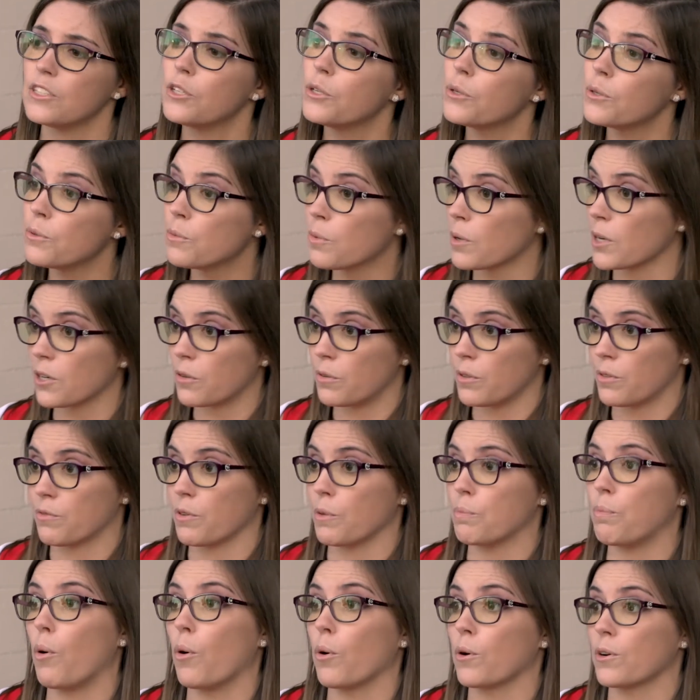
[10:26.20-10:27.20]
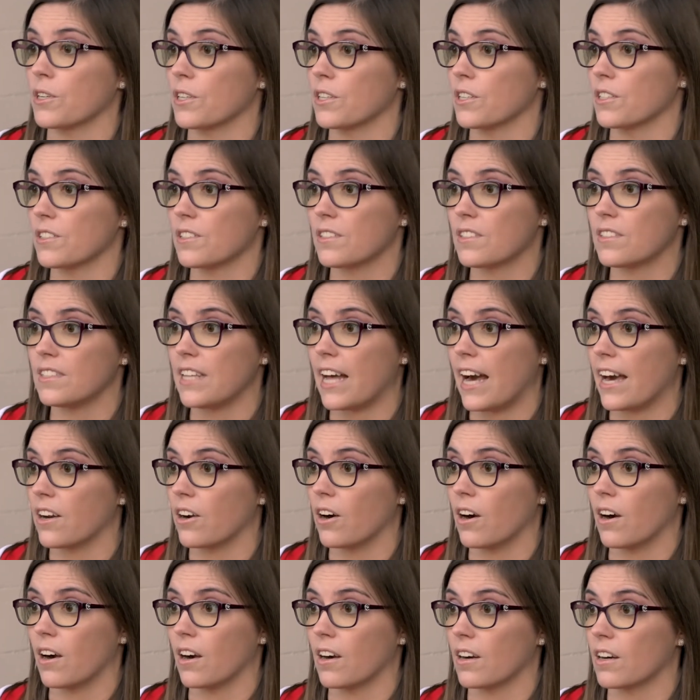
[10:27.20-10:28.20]
You work with reporters that
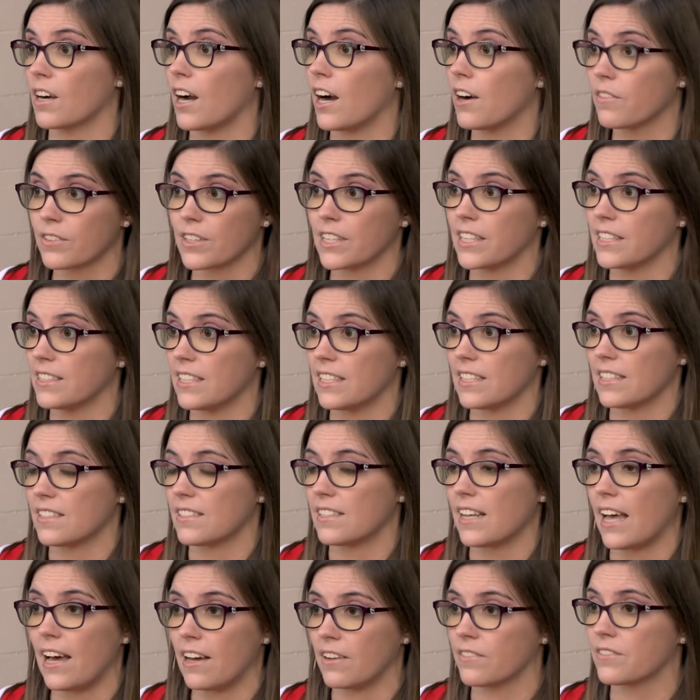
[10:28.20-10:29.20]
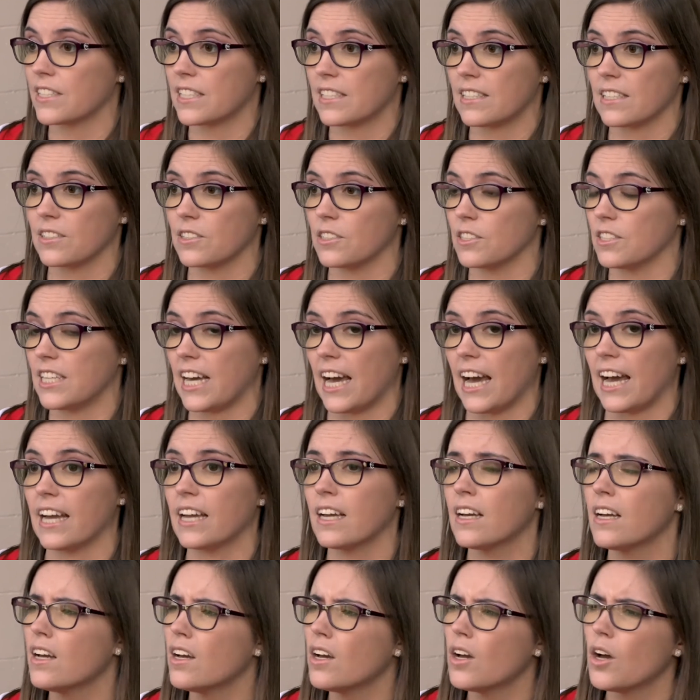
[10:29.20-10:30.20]
are covering this every single
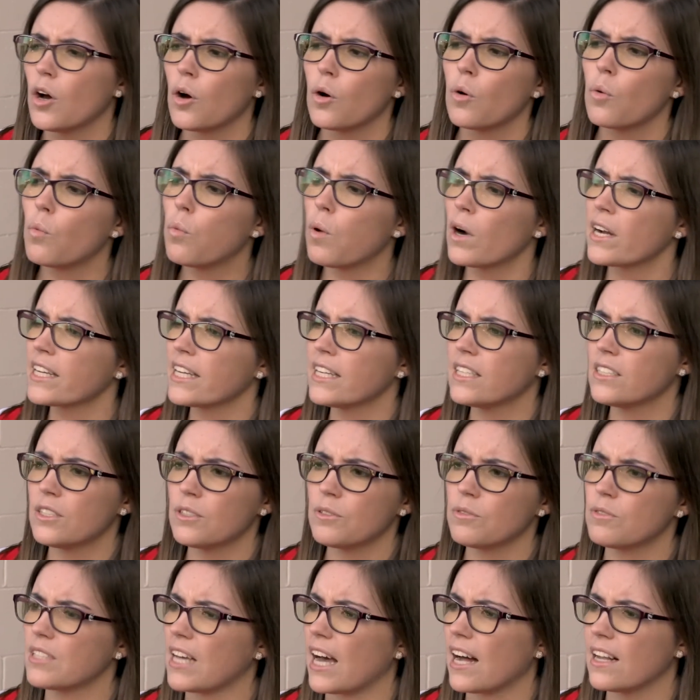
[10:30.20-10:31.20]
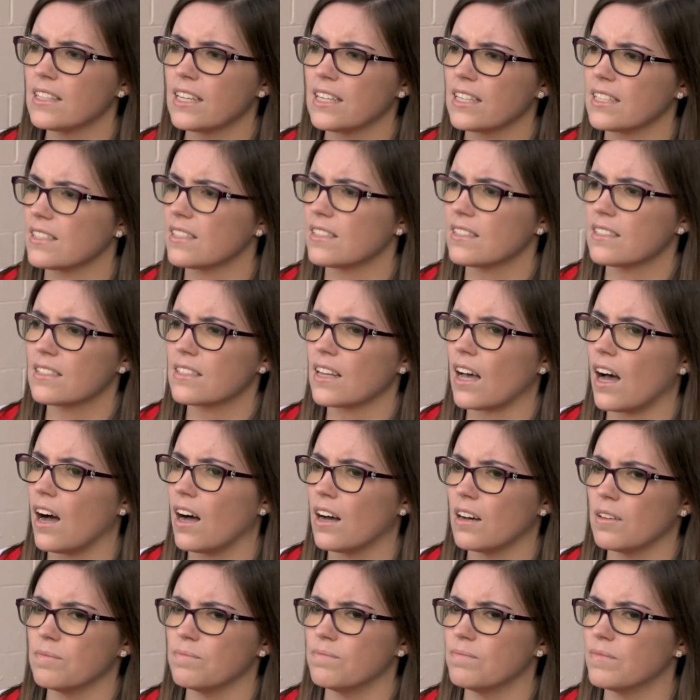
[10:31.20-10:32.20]
day. What can you tell us
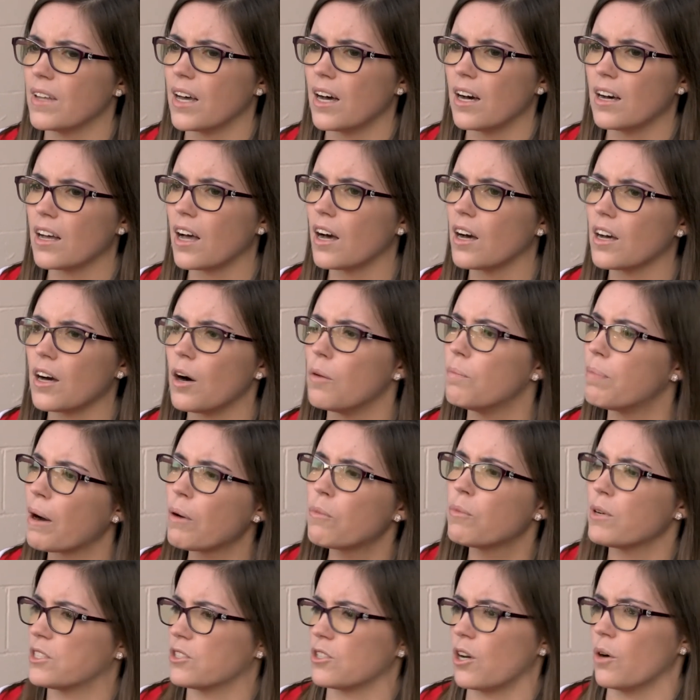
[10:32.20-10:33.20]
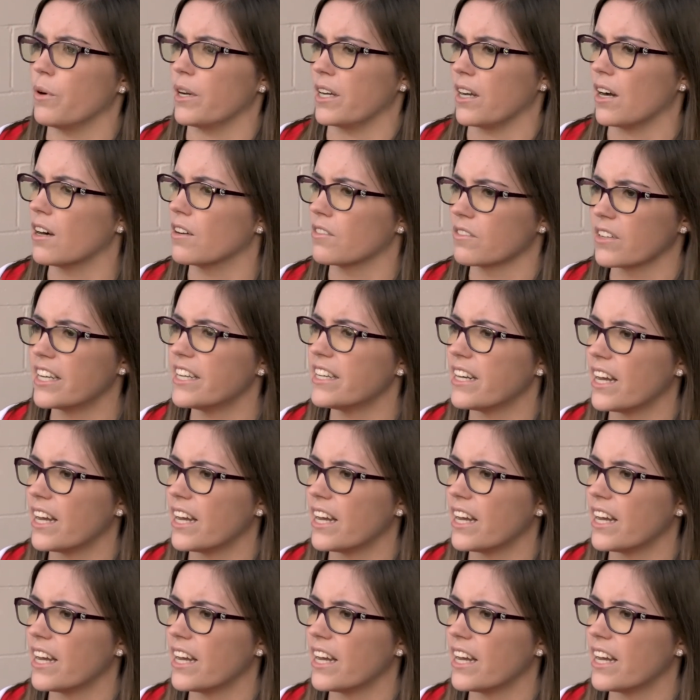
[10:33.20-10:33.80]
about what's going on right